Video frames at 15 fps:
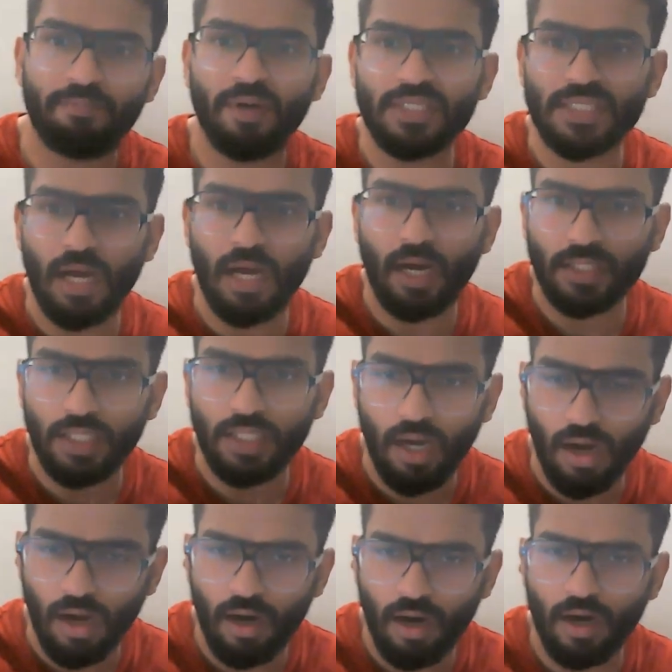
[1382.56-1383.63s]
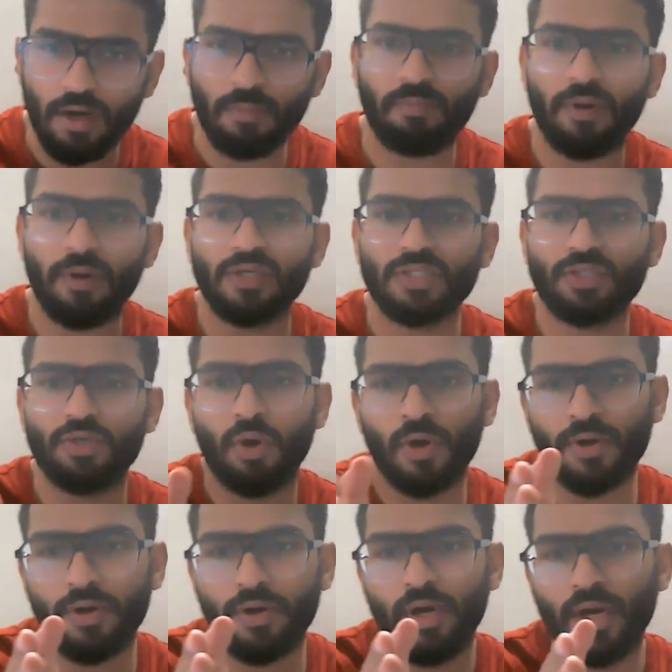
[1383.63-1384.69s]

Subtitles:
plus Aadhaar plus your